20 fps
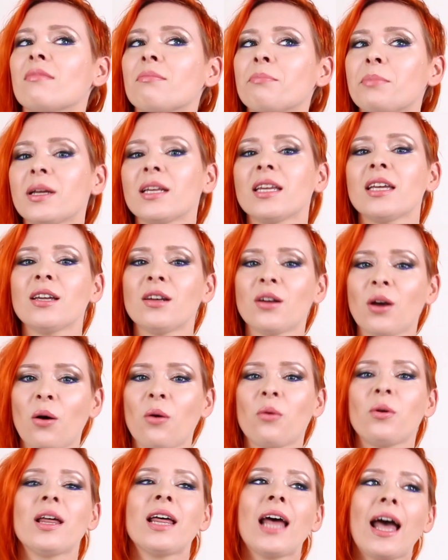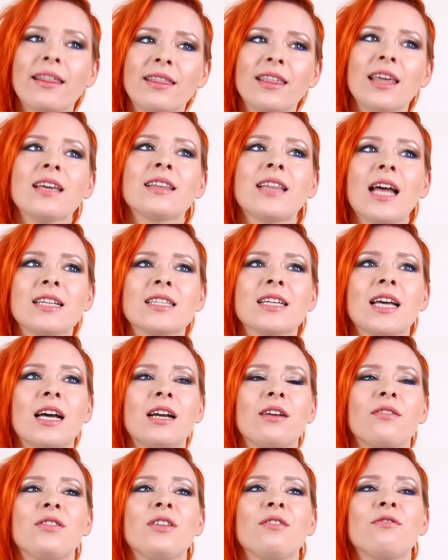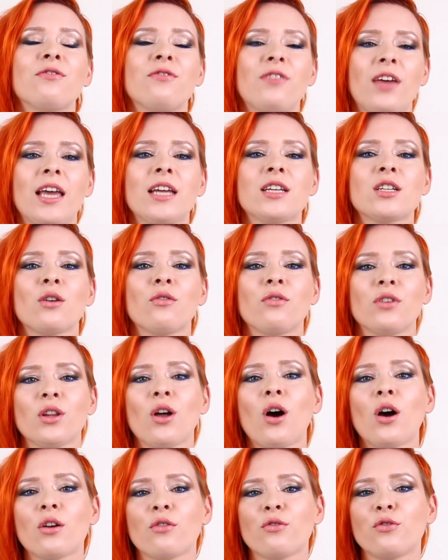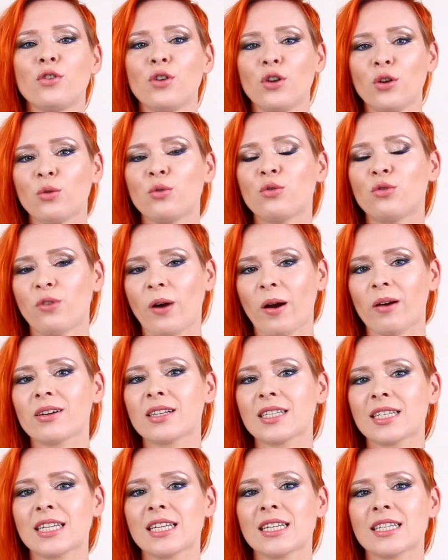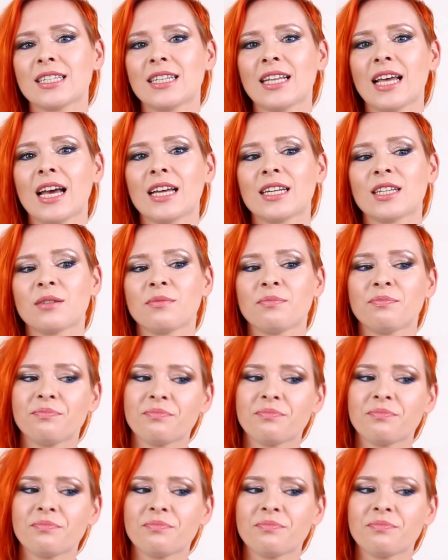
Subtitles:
But you know, I think that's kind of the fate of a lot of nude fragrances, that